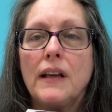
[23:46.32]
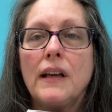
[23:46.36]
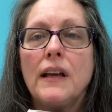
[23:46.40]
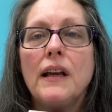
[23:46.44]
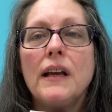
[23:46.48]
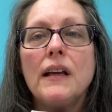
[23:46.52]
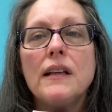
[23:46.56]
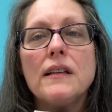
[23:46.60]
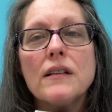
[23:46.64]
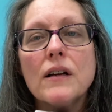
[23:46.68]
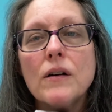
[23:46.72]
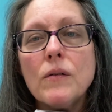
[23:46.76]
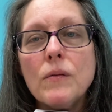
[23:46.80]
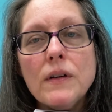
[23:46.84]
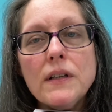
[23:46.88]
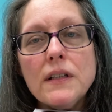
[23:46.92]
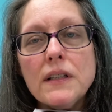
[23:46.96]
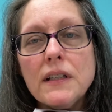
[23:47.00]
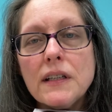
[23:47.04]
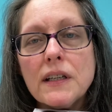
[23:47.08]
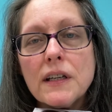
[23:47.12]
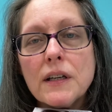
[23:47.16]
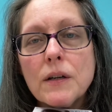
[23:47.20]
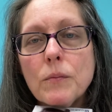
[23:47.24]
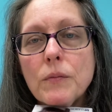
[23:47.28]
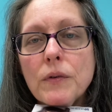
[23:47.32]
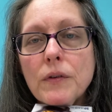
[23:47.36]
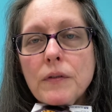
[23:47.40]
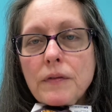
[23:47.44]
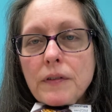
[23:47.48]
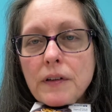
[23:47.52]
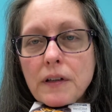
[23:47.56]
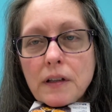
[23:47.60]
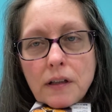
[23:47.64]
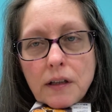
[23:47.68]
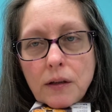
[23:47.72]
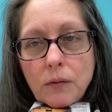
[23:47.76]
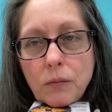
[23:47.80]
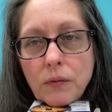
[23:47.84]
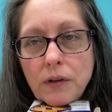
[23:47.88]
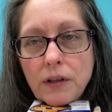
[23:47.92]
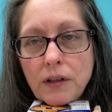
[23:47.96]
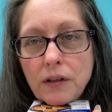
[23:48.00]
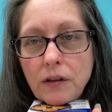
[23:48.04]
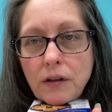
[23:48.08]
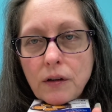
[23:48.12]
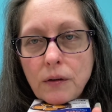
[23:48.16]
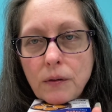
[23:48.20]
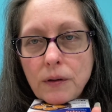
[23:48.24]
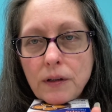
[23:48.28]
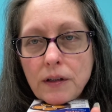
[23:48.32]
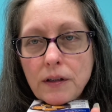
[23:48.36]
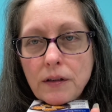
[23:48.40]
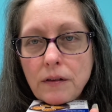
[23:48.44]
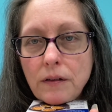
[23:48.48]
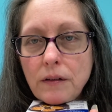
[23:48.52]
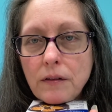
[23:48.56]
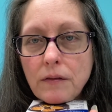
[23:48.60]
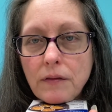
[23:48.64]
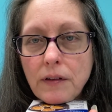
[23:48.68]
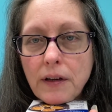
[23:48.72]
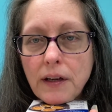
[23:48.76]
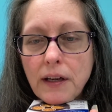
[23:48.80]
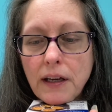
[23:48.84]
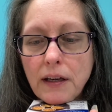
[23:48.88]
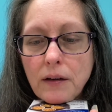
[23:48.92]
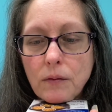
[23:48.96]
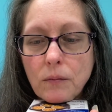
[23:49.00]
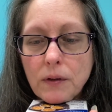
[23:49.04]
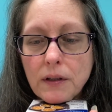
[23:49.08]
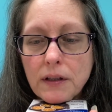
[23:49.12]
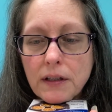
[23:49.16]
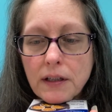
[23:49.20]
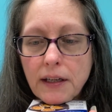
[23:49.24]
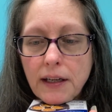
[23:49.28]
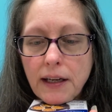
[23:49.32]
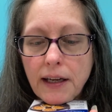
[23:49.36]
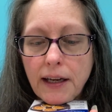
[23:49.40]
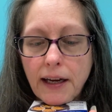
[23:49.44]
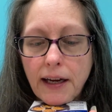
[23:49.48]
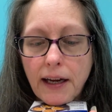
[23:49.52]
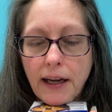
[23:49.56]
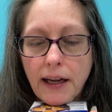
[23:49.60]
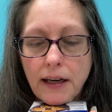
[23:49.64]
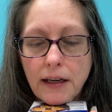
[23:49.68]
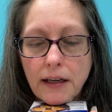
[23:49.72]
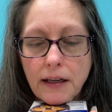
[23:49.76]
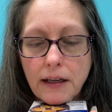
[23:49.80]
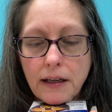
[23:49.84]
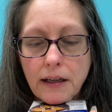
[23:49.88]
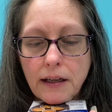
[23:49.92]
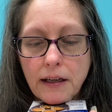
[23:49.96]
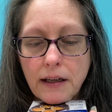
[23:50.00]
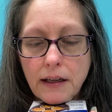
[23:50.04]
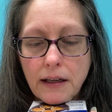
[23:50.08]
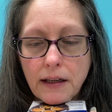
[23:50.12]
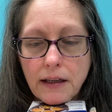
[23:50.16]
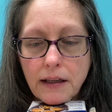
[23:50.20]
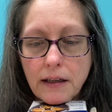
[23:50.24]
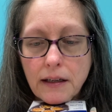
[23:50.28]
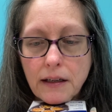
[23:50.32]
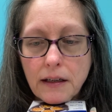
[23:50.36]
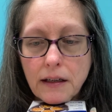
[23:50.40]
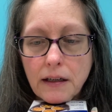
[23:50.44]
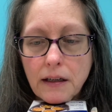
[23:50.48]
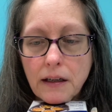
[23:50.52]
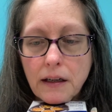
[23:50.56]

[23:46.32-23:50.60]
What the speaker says: It's always a terrible feeling when you go into the vet with a cat and